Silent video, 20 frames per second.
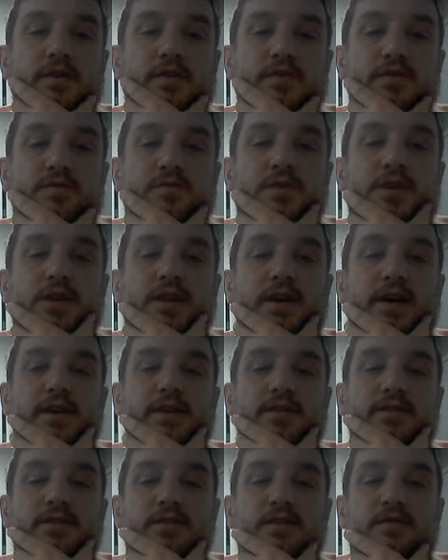So what I'd like
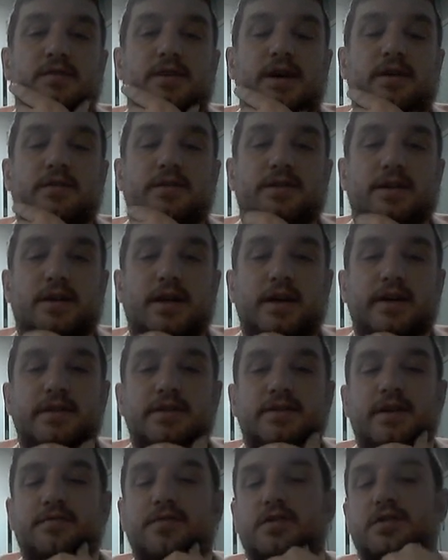you to do now is I'd like you
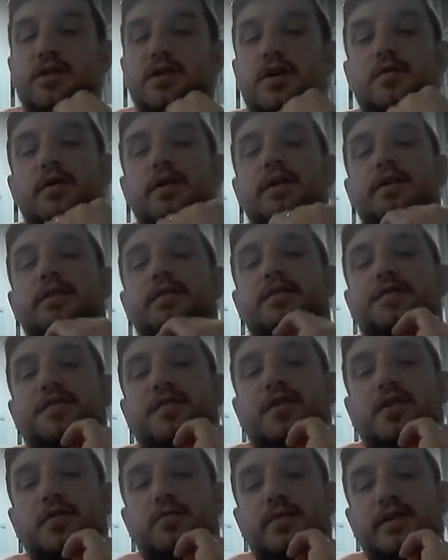to have a go at the
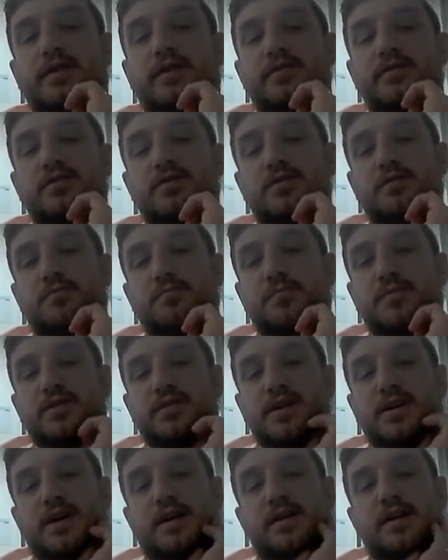following sums,
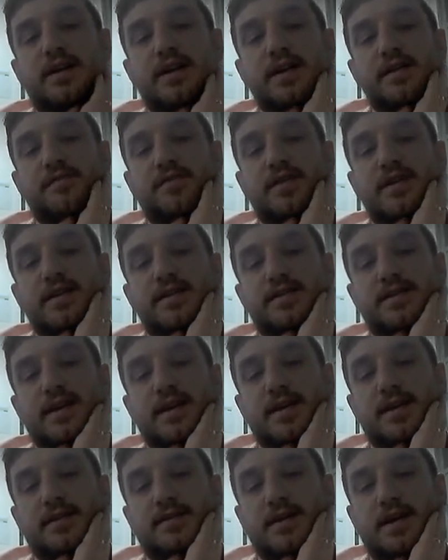and I'll leave these
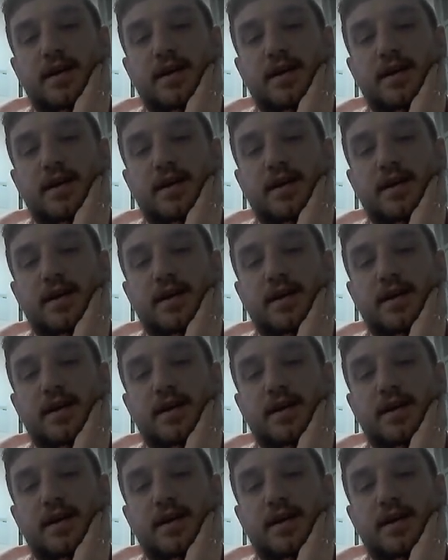here to